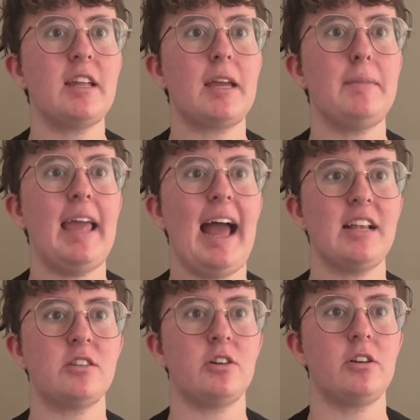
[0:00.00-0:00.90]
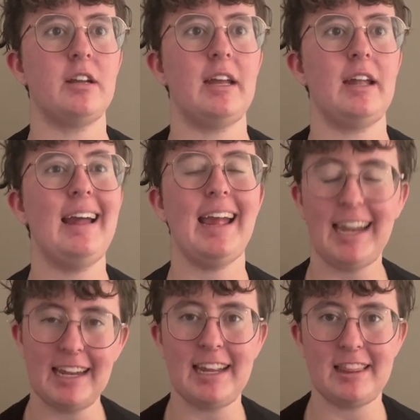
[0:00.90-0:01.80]
that can be answered
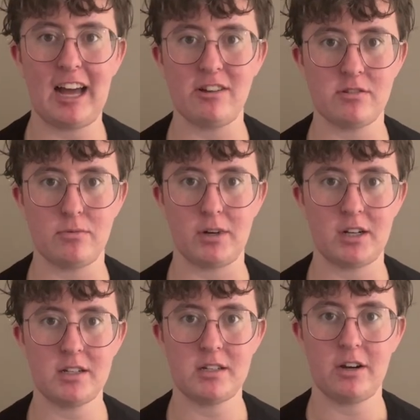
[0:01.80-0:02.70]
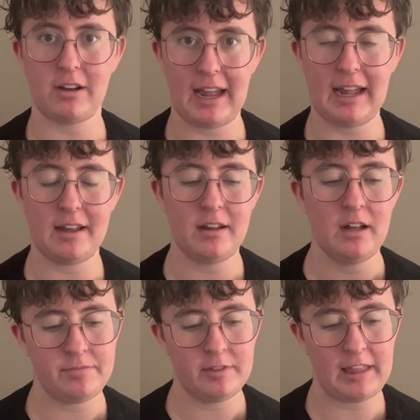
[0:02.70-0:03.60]
in 8,000 words, okay?
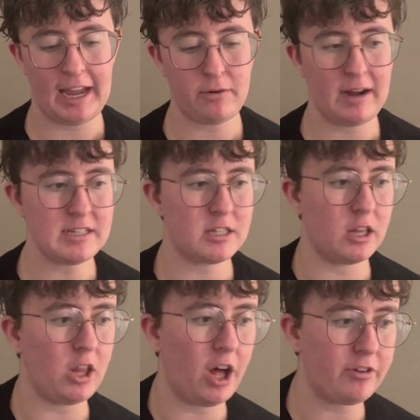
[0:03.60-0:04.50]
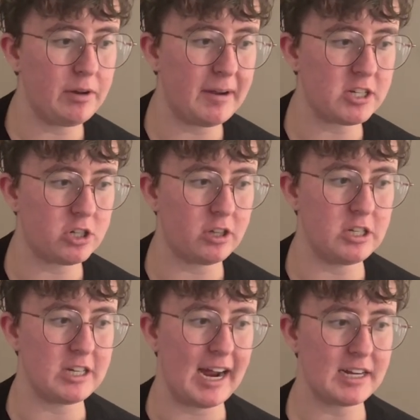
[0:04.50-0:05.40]
Likewise, The Lottery by Shirley
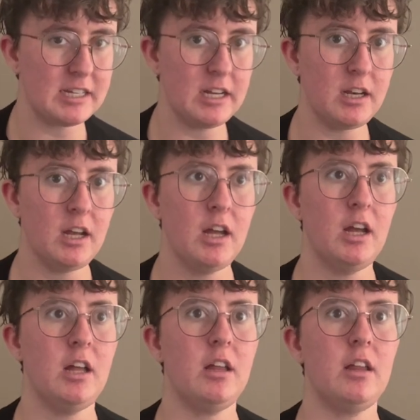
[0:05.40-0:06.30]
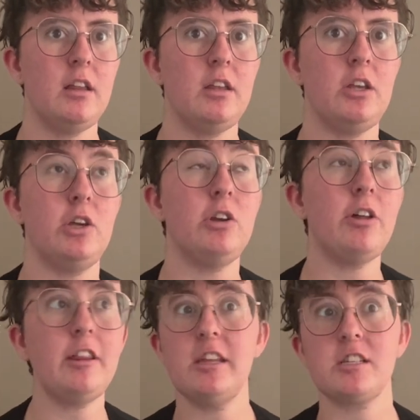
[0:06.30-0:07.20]
Jackson. You know
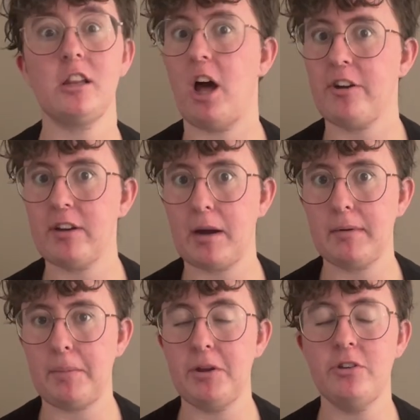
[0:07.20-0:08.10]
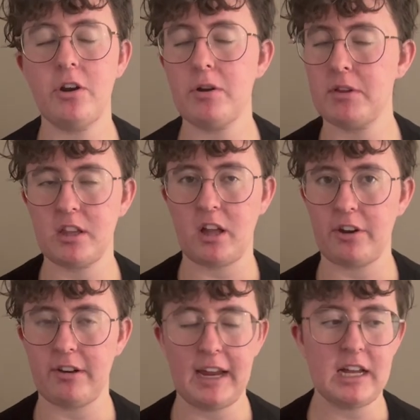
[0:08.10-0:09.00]
that there's a lottery coming up. You don't know what the
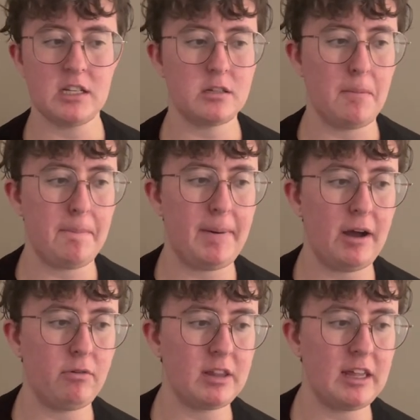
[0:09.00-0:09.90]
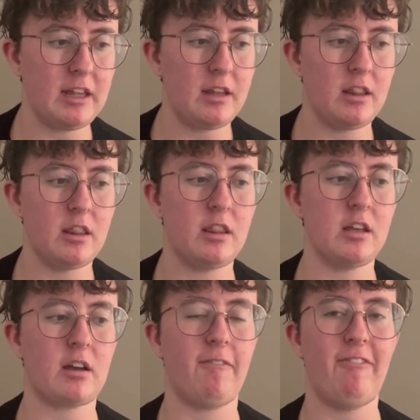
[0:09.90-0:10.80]
lottery is, but within
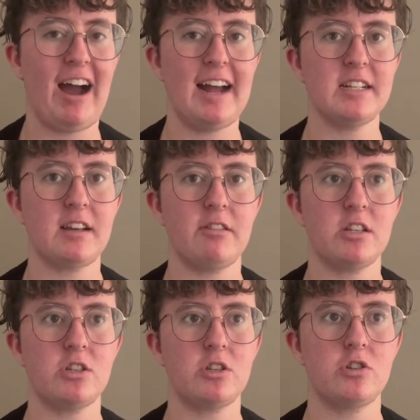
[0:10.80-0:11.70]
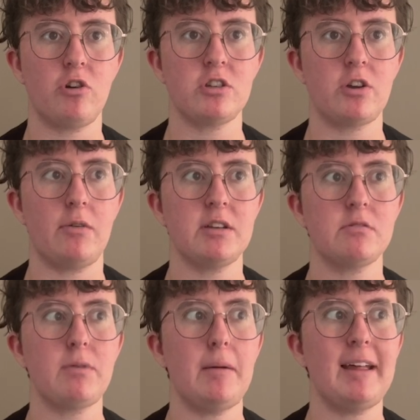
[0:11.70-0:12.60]
the confines of this short story, which is
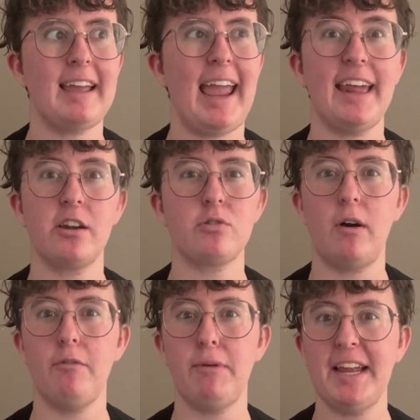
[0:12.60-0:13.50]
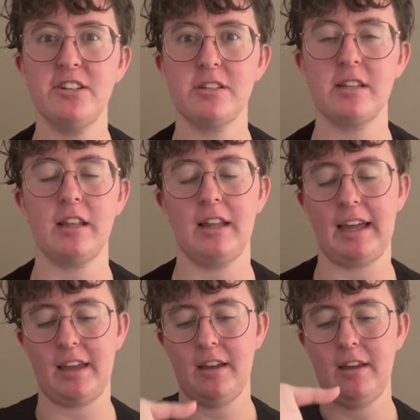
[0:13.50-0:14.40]
probably like 8 or 12 pages in the like